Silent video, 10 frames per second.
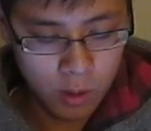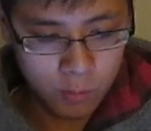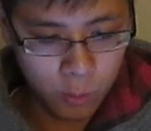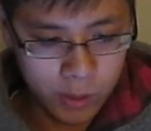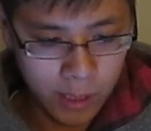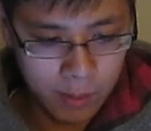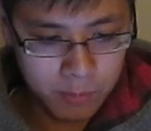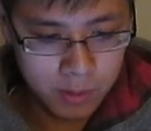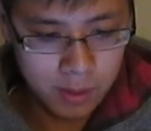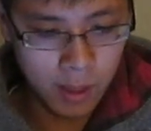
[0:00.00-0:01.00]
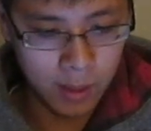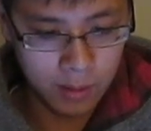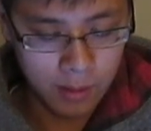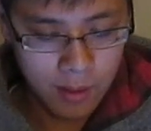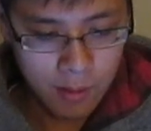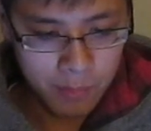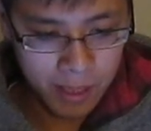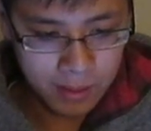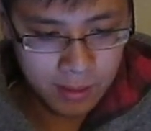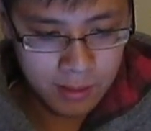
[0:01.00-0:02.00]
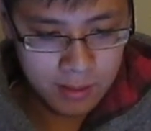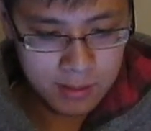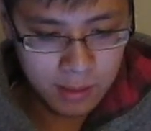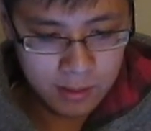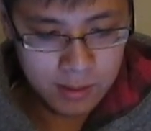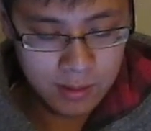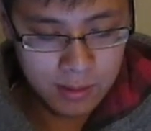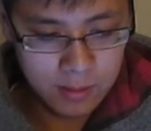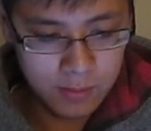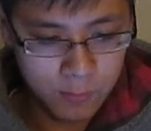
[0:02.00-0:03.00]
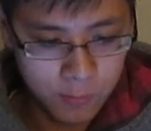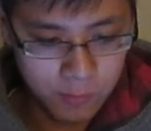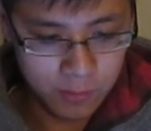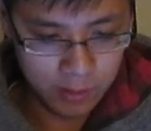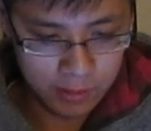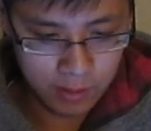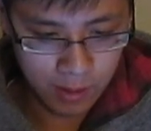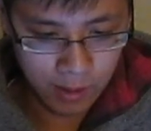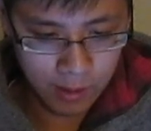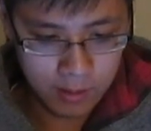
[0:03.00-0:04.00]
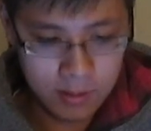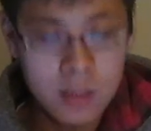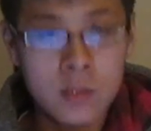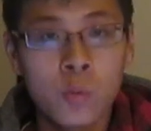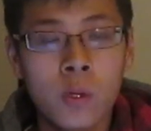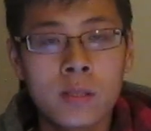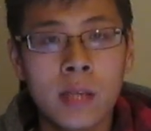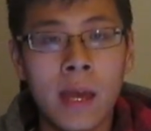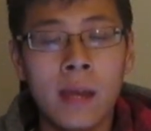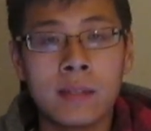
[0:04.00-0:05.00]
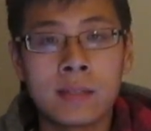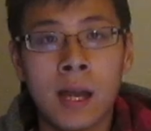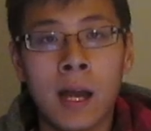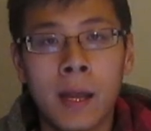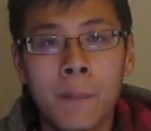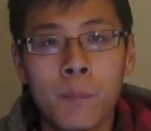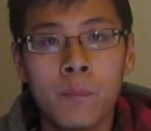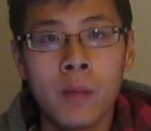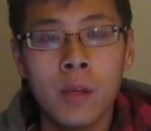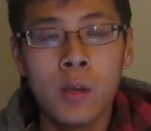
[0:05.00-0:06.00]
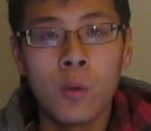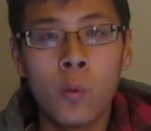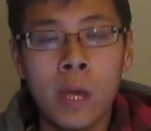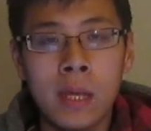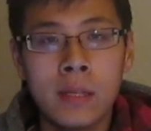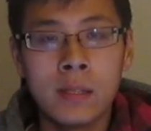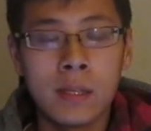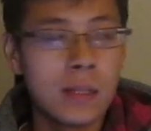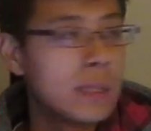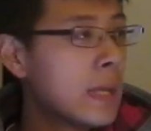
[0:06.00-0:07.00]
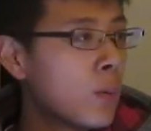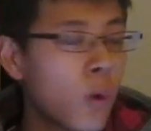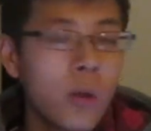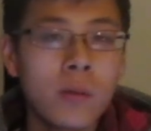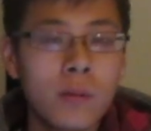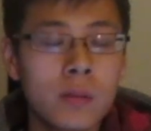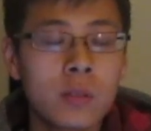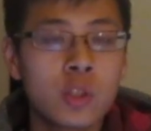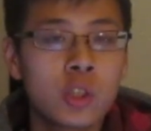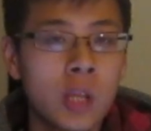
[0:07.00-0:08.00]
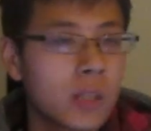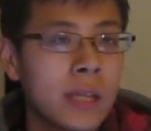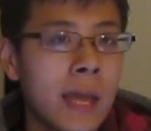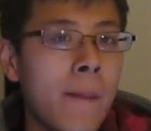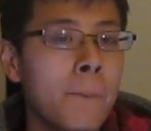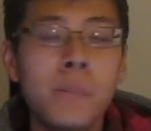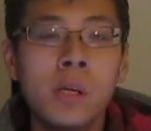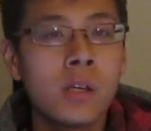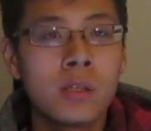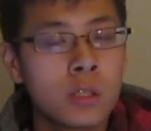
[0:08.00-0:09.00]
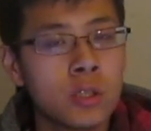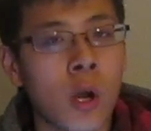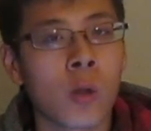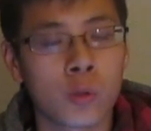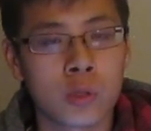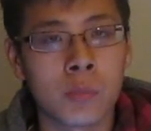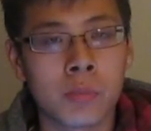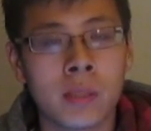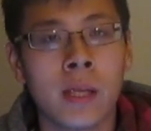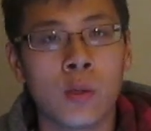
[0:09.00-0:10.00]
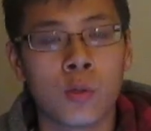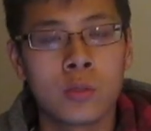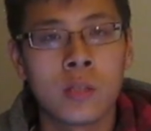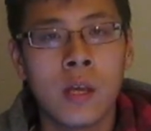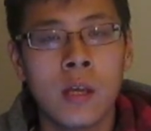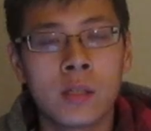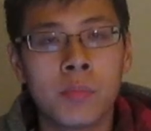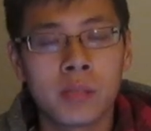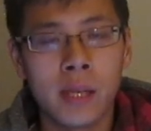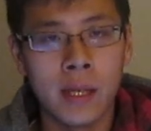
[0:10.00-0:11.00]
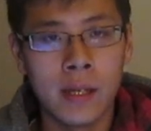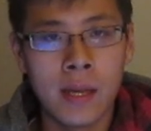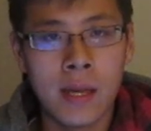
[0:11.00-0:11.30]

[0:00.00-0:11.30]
for the NBA back in the 1950s. And this was a time when they weren't shelling out millions of dollars to players to play.